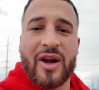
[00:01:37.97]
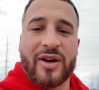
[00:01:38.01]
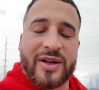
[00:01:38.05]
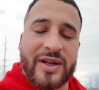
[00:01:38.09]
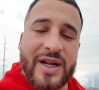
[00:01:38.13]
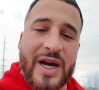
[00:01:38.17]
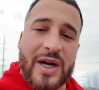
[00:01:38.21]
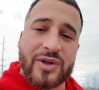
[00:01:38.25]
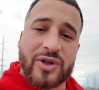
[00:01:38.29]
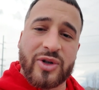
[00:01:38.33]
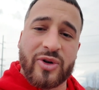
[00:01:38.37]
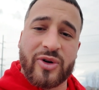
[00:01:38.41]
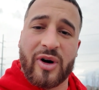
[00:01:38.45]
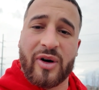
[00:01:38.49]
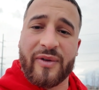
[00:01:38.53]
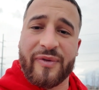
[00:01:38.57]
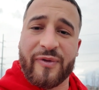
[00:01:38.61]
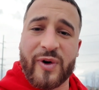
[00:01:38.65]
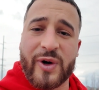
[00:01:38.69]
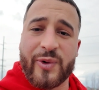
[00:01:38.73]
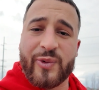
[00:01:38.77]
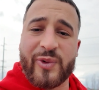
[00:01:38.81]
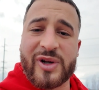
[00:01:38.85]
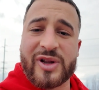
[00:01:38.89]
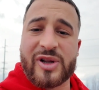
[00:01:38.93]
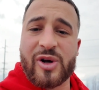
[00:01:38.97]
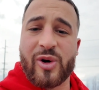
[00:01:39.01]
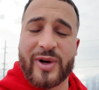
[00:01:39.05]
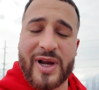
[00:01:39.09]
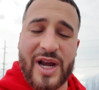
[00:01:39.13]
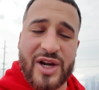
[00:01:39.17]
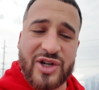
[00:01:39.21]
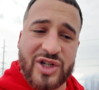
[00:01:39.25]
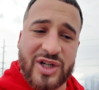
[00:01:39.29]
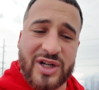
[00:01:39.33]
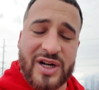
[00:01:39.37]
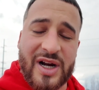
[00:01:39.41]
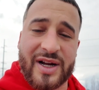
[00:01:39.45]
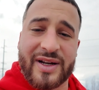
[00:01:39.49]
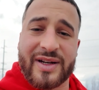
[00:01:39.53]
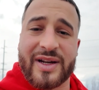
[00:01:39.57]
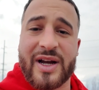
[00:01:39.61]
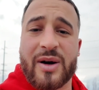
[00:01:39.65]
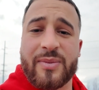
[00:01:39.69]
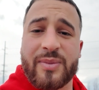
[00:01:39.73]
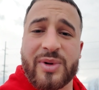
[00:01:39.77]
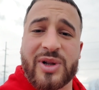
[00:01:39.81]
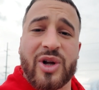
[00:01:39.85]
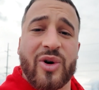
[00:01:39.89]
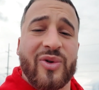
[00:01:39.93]
Download our free relocation guide
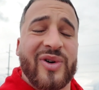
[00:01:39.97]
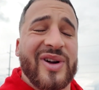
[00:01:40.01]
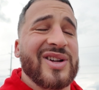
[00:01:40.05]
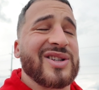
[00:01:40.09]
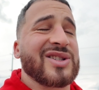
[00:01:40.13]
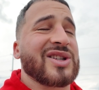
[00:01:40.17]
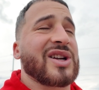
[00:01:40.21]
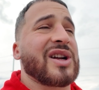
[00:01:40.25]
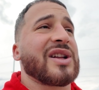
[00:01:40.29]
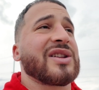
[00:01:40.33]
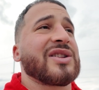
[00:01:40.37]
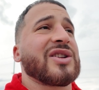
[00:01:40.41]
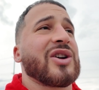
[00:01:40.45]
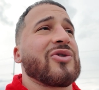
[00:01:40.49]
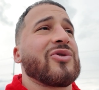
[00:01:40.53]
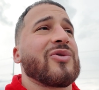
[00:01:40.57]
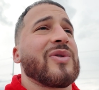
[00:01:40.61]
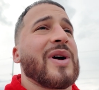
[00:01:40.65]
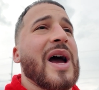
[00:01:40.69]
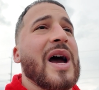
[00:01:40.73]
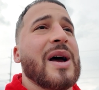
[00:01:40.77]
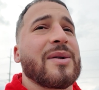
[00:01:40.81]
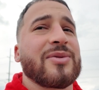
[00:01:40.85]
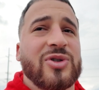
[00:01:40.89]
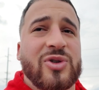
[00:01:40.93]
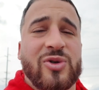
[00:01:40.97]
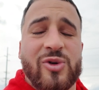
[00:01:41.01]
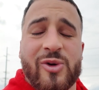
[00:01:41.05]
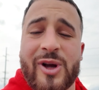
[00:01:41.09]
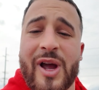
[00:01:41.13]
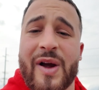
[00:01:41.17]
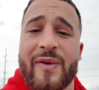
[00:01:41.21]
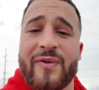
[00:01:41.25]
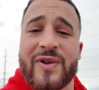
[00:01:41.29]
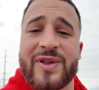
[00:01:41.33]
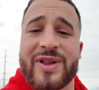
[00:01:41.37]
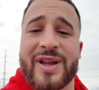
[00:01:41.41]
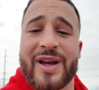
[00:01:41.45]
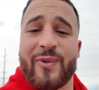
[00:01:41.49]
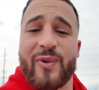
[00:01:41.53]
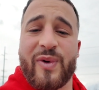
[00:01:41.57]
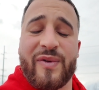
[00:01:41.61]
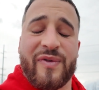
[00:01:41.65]
down below. It is going to tell you absolutely everything.